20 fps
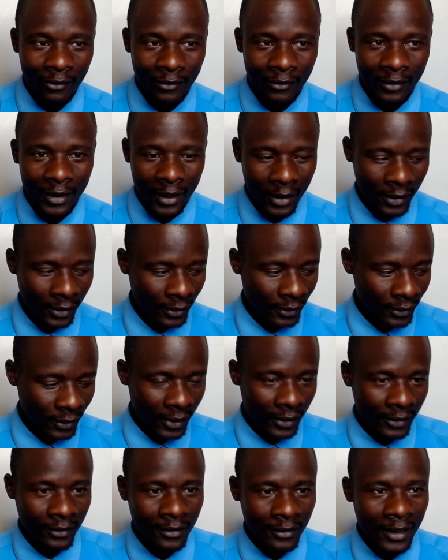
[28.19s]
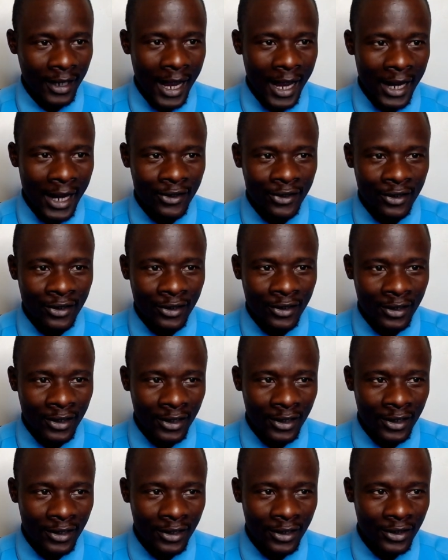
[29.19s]
uh, as the
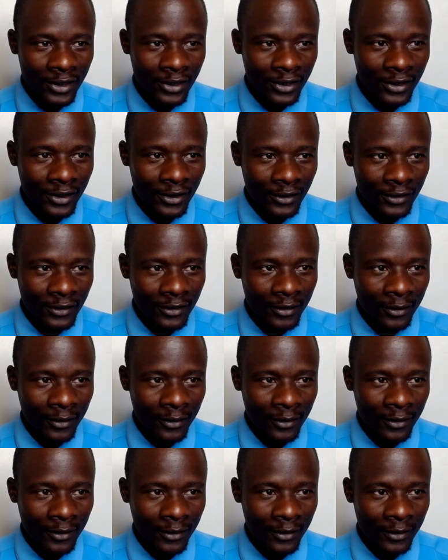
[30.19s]
agitations uh,